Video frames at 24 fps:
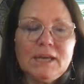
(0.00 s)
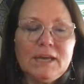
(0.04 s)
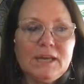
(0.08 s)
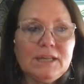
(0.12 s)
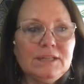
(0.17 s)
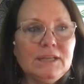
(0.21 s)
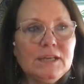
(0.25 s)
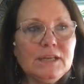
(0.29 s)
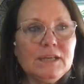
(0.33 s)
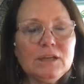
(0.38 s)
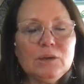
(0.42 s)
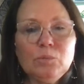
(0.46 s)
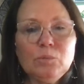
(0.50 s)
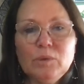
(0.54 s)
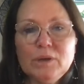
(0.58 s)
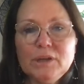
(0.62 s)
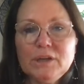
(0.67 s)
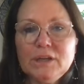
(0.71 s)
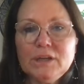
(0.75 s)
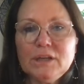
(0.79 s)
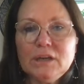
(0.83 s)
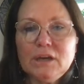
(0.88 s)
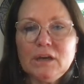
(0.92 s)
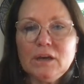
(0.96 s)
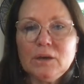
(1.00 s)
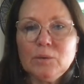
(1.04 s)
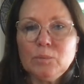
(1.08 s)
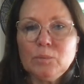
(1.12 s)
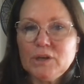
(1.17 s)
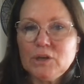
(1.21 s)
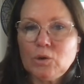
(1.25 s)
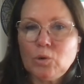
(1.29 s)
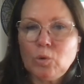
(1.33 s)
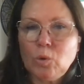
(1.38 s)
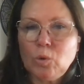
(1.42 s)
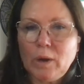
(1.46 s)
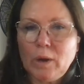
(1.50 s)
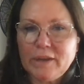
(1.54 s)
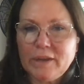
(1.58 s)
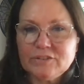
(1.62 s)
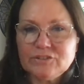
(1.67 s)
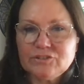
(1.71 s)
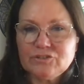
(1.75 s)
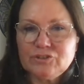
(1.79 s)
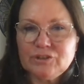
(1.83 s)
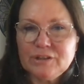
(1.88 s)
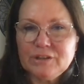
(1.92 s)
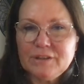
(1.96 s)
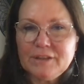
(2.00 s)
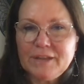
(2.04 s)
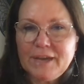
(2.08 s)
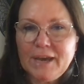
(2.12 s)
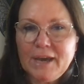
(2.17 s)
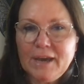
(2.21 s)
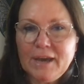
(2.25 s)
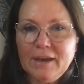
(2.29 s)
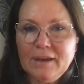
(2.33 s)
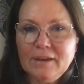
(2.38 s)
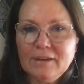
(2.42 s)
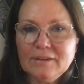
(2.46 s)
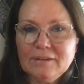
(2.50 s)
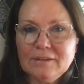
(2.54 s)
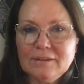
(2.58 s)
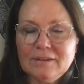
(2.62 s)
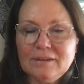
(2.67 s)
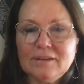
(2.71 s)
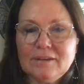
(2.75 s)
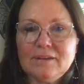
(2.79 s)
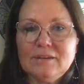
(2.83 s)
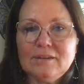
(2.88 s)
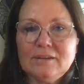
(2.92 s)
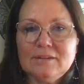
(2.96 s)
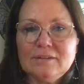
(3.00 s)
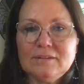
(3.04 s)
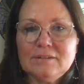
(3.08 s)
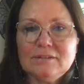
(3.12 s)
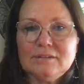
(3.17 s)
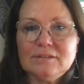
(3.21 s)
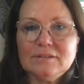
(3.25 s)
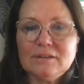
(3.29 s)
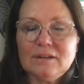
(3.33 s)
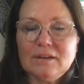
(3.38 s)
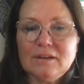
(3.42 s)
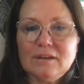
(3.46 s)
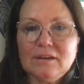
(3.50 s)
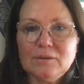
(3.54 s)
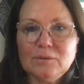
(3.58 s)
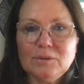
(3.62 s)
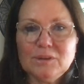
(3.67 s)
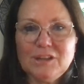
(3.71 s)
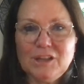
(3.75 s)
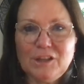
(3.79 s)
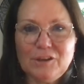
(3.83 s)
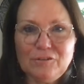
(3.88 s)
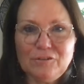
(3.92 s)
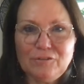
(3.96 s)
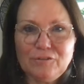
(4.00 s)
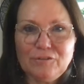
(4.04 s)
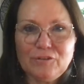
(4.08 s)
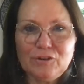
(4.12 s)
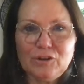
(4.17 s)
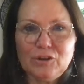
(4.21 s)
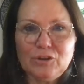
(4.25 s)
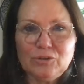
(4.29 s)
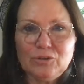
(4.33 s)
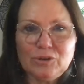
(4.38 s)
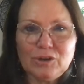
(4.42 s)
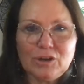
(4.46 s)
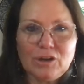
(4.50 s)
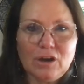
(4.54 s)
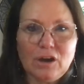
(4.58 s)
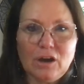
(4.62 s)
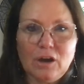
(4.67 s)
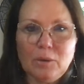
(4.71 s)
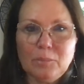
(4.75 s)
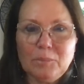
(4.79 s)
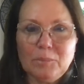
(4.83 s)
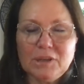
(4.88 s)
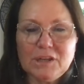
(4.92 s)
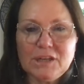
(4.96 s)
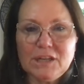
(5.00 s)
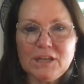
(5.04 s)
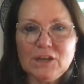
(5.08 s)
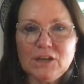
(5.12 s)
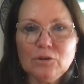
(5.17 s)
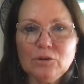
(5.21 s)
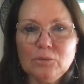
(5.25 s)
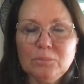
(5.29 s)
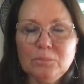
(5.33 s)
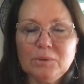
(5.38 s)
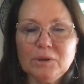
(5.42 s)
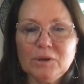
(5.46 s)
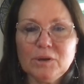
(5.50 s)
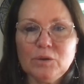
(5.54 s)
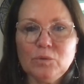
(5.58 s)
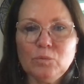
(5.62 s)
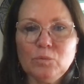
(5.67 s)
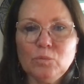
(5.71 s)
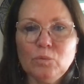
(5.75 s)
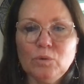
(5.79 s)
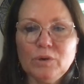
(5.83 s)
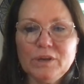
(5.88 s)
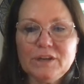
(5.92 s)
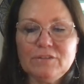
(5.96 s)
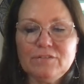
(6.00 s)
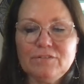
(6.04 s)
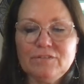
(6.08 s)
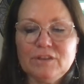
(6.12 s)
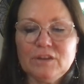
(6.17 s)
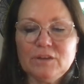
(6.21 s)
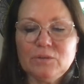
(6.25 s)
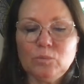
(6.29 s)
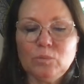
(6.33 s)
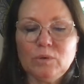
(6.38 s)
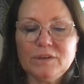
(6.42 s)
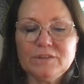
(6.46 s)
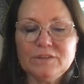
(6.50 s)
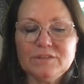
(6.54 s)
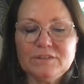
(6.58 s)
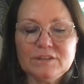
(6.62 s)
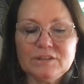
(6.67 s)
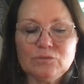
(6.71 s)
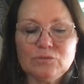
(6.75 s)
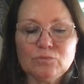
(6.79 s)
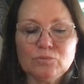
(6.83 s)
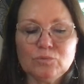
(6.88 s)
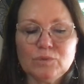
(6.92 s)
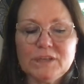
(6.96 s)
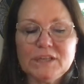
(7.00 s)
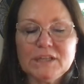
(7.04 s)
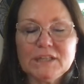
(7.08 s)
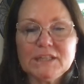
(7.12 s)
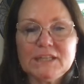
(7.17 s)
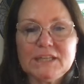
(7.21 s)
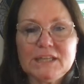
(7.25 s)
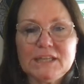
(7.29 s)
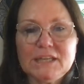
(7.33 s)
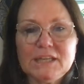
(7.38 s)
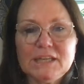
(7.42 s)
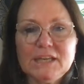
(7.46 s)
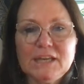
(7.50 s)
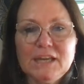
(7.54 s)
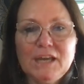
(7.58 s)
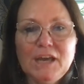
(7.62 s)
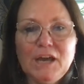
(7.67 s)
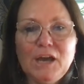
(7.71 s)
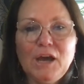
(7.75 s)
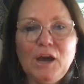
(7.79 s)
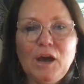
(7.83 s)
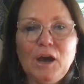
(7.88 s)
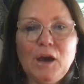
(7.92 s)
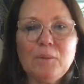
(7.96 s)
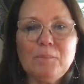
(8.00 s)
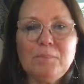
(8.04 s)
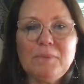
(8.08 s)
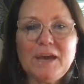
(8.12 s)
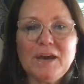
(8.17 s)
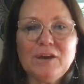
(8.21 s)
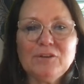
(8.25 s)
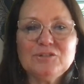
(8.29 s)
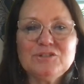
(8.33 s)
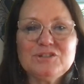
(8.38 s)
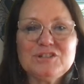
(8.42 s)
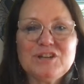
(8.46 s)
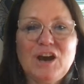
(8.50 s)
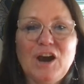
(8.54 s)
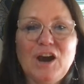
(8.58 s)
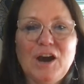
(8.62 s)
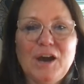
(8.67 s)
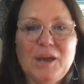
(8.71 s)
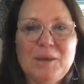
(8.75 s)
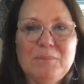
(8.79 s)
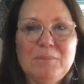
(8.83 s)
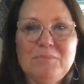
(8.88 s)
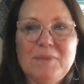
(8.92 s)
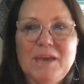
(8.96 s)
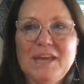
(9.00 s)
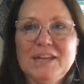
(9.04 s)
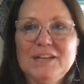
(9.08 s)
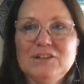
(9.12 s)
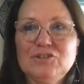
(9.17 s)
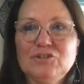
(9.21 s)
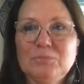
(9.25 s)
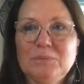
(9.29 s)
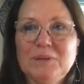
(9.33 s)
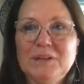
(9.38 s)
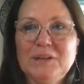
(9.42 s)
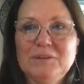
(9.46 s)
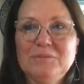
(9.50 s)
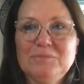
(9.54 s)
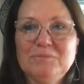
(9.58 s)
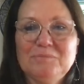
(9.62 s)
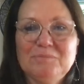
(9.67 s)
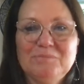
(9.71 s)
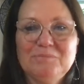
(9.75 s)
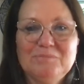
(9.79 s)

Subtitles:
And yet I wanna question that, and I would love for you to comment here, but what if it wasn't really about time management?